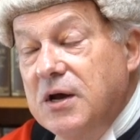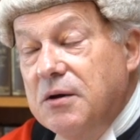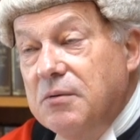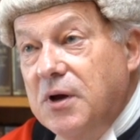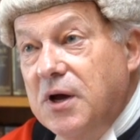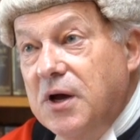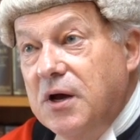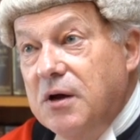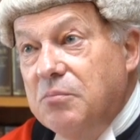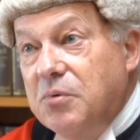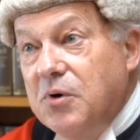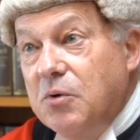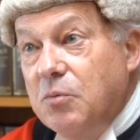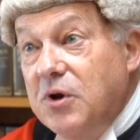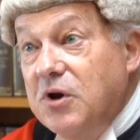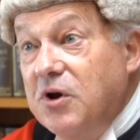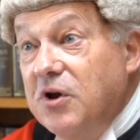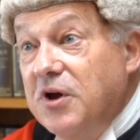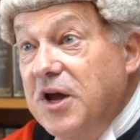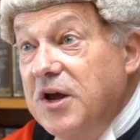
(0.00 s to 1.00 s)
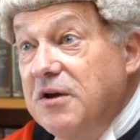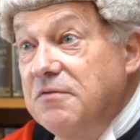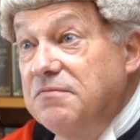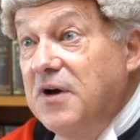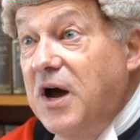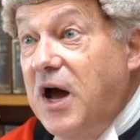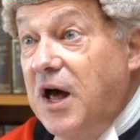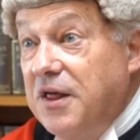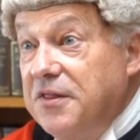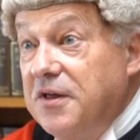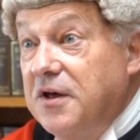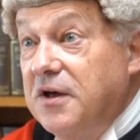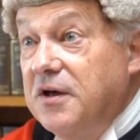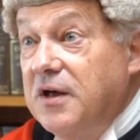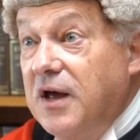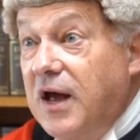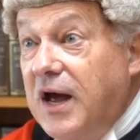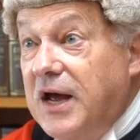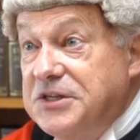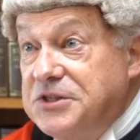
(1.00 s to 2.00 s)
But we're looking for other
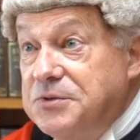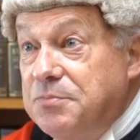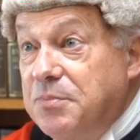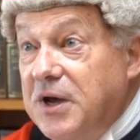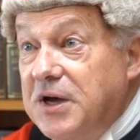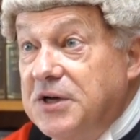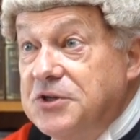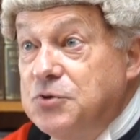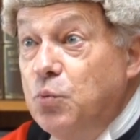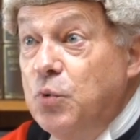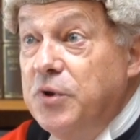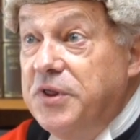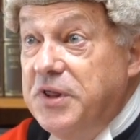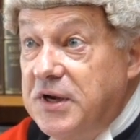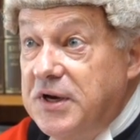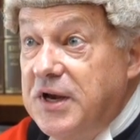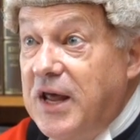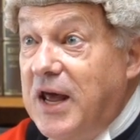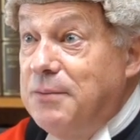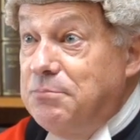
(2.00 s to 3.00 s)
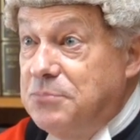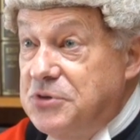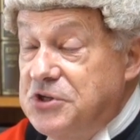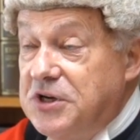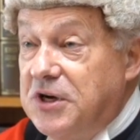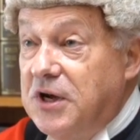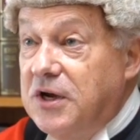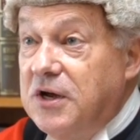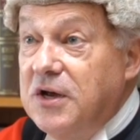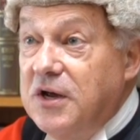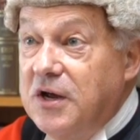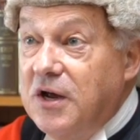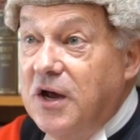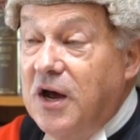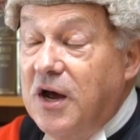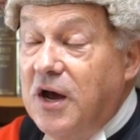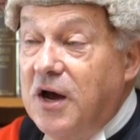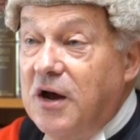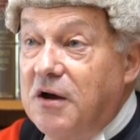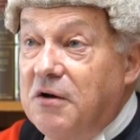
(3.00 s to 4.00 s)
aspects within Hampshire,
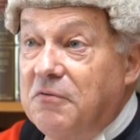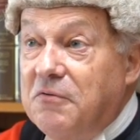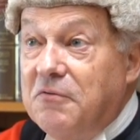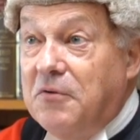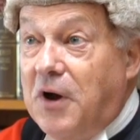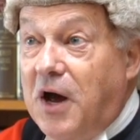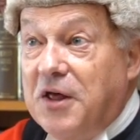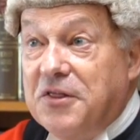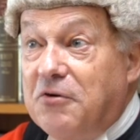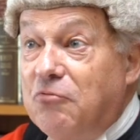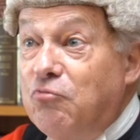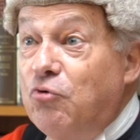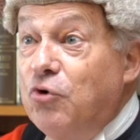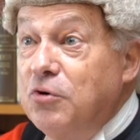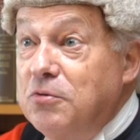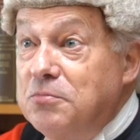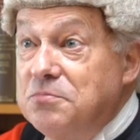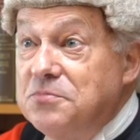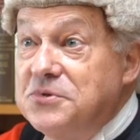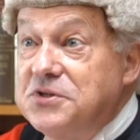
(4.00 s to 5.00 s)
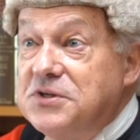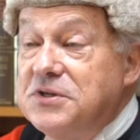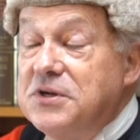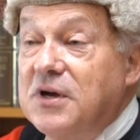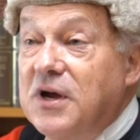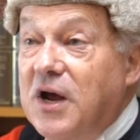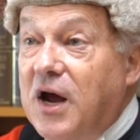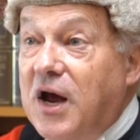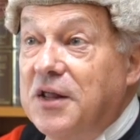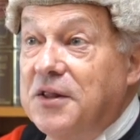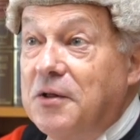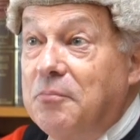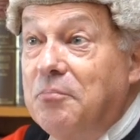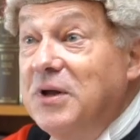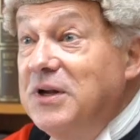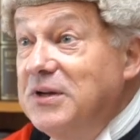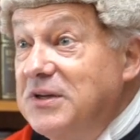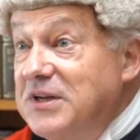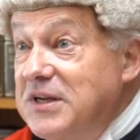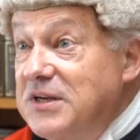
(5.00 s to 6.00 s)
other rooms, other
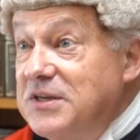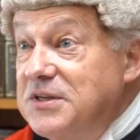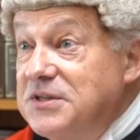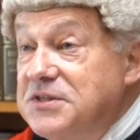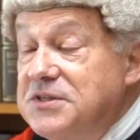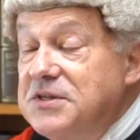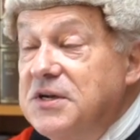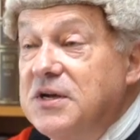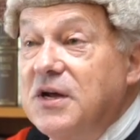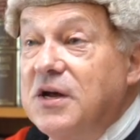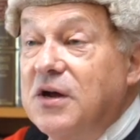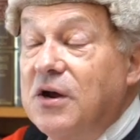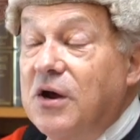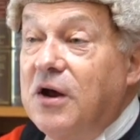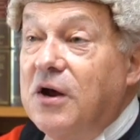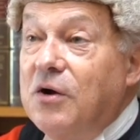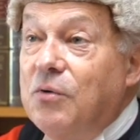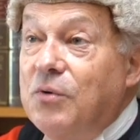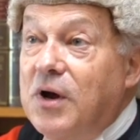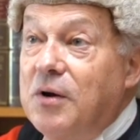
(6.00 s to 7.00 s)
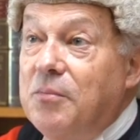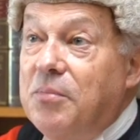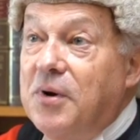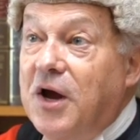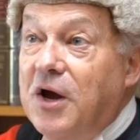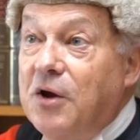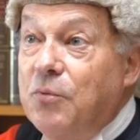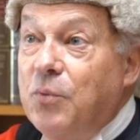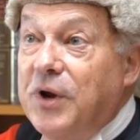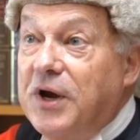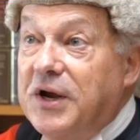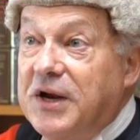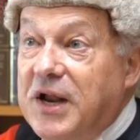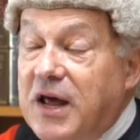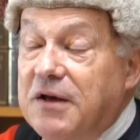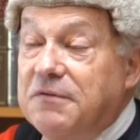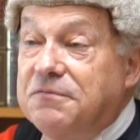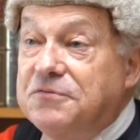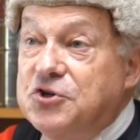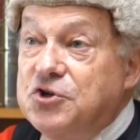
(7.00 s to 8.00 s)
buildings, whereby we could
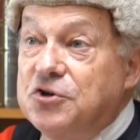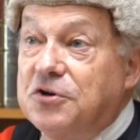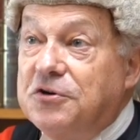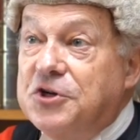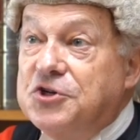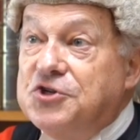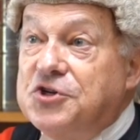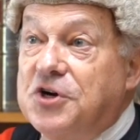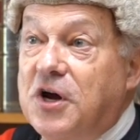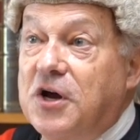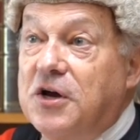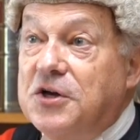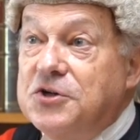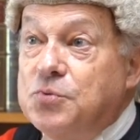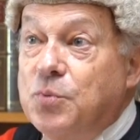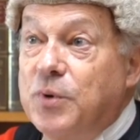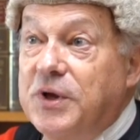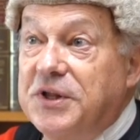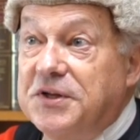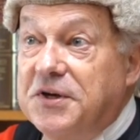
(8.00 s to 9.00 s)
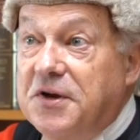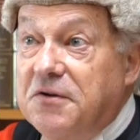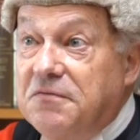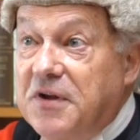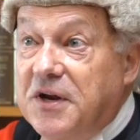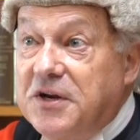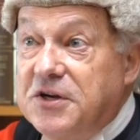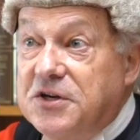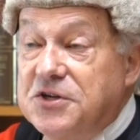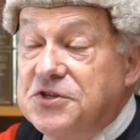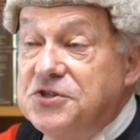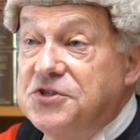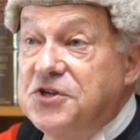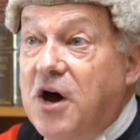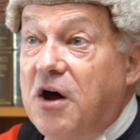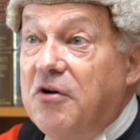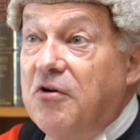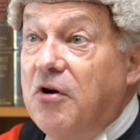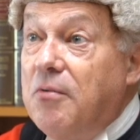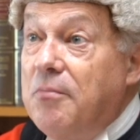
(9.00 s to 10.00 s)
have jury trials where the defendants
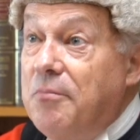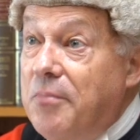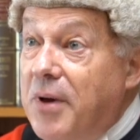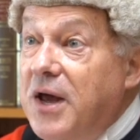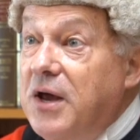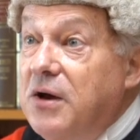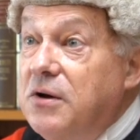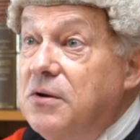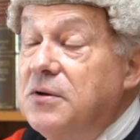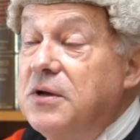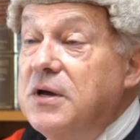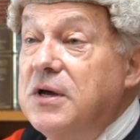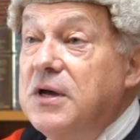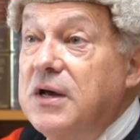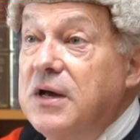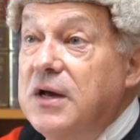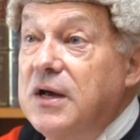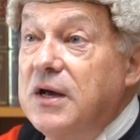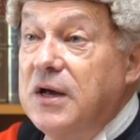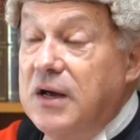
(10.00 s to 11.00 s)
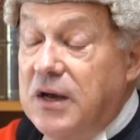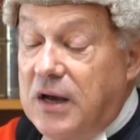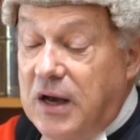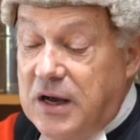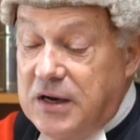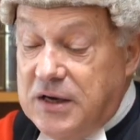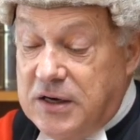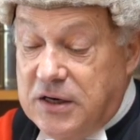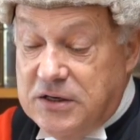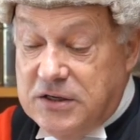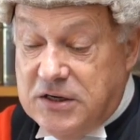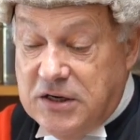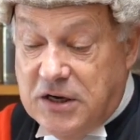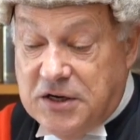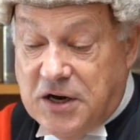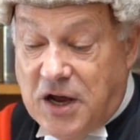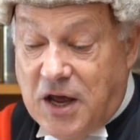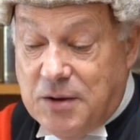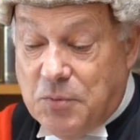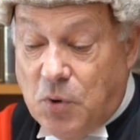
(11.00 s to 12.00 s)
are on bail. And indeed,
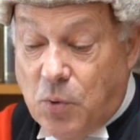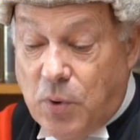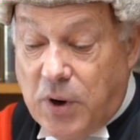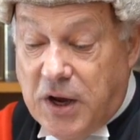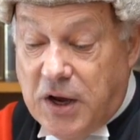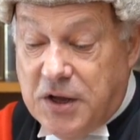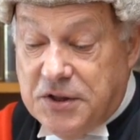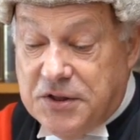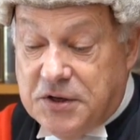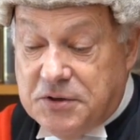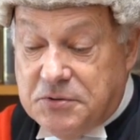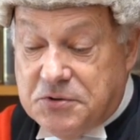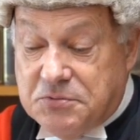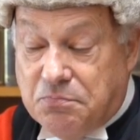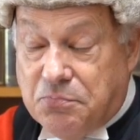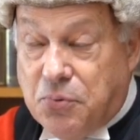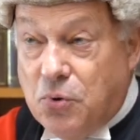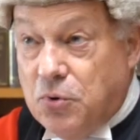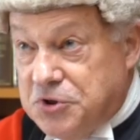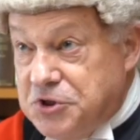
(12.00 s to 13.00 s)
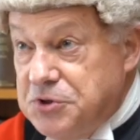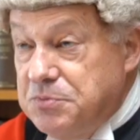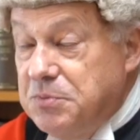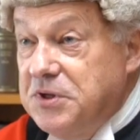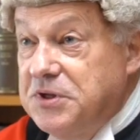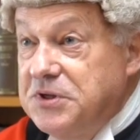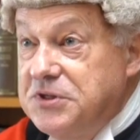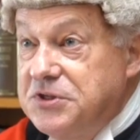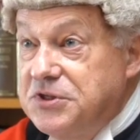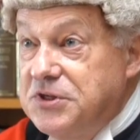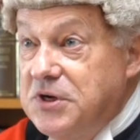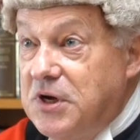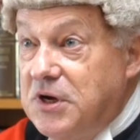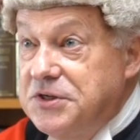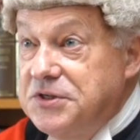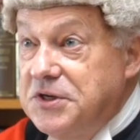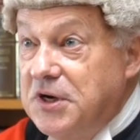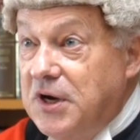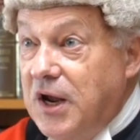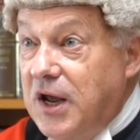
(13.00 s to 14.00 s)
I'm aware that Portsmouth is
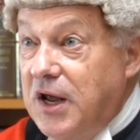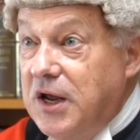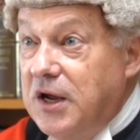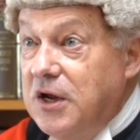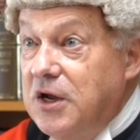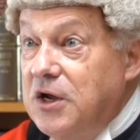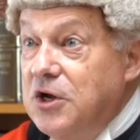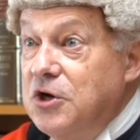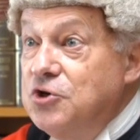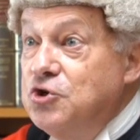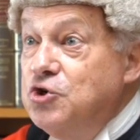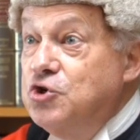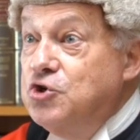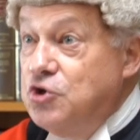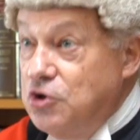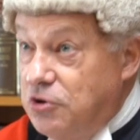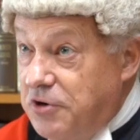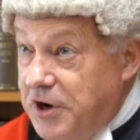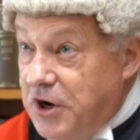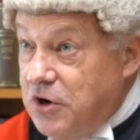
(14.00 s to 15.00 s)
starting a jury